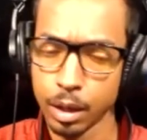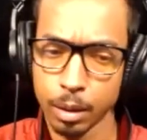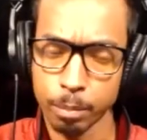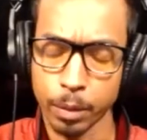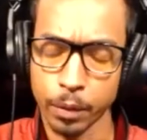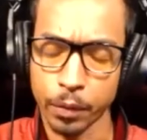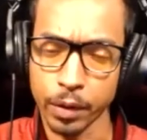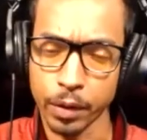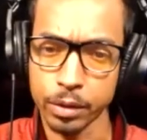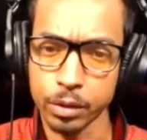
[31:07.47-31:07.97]

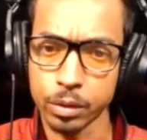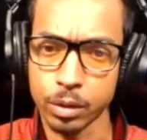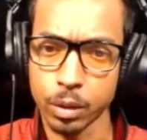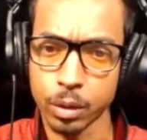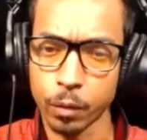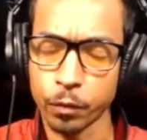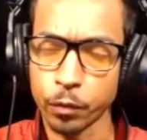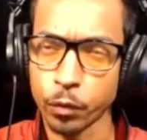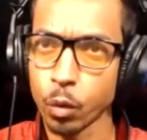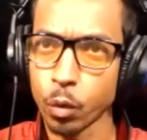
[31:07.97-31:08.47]
But then you
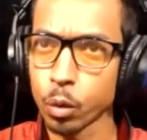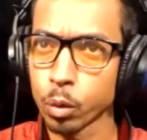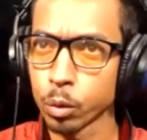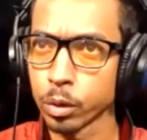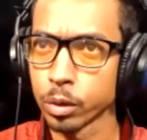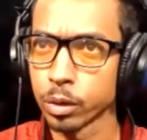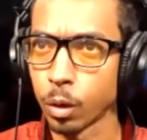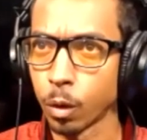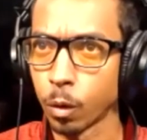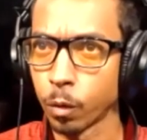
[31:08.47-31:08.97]
go
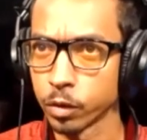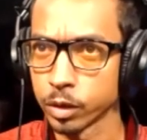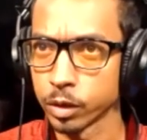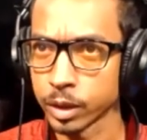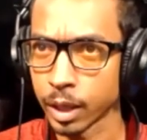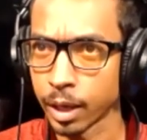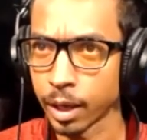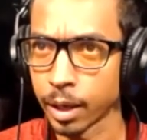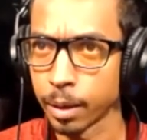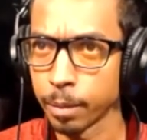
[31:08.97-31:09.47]
forward over
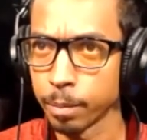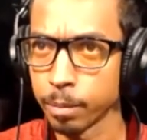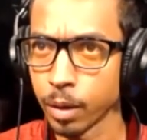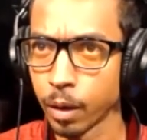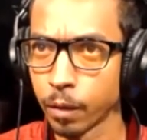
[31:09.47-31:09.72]
time.